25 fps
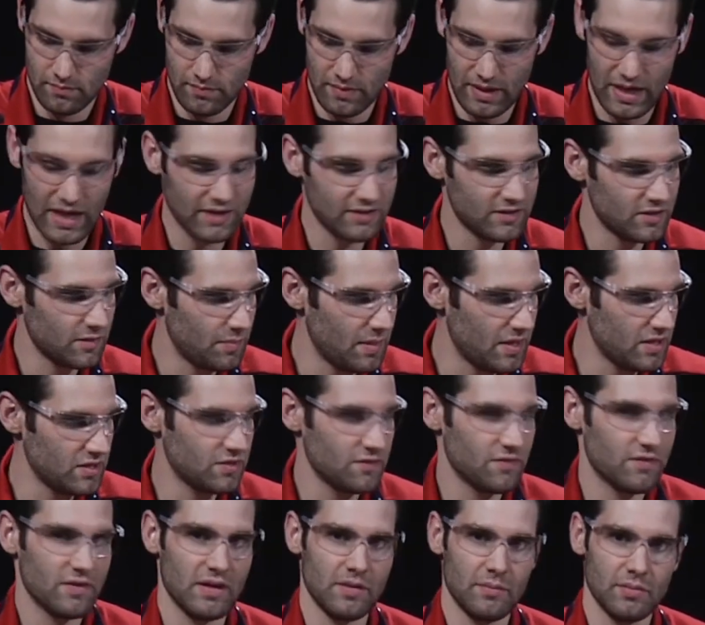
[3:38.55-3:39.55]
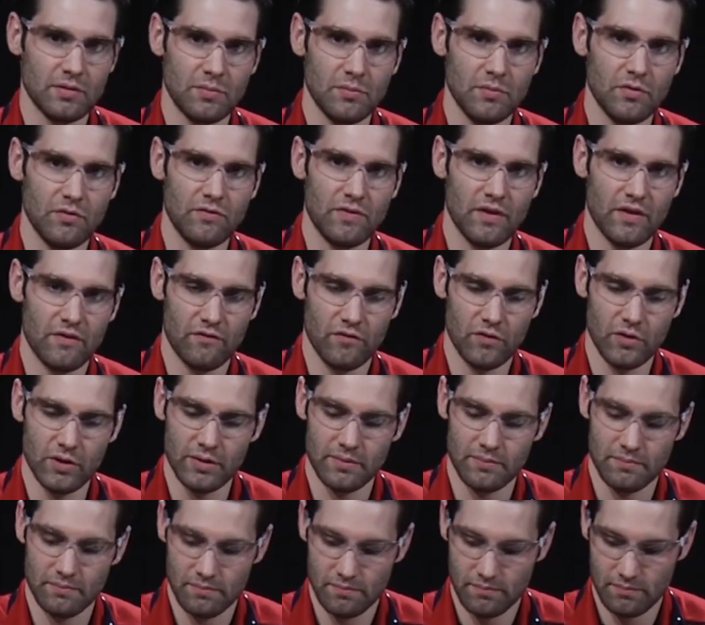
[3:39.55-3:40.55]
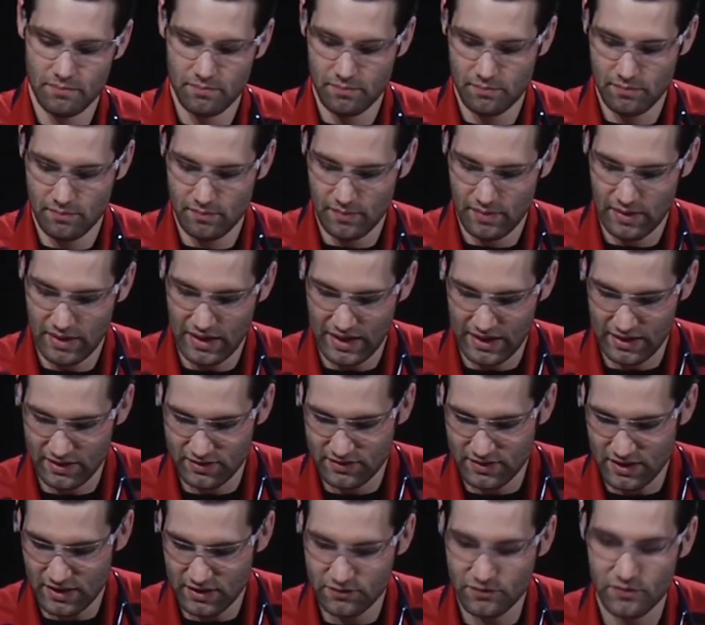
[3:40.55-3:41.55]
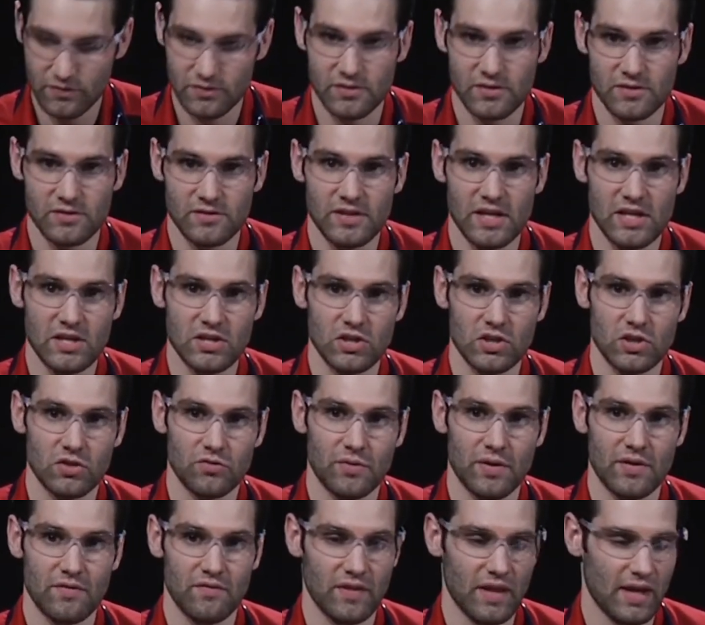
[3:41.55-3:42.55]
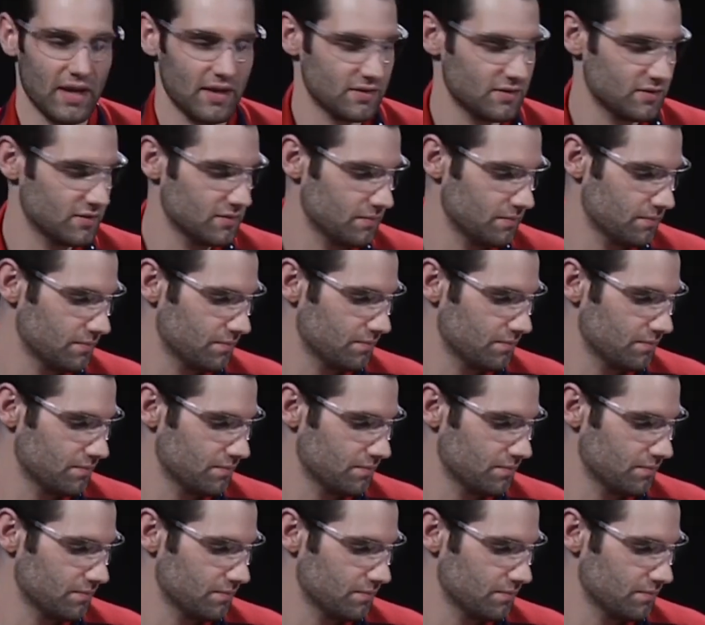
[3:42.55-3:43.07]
ask the patient if they're able to move their foot, and assess for sensation or reflex.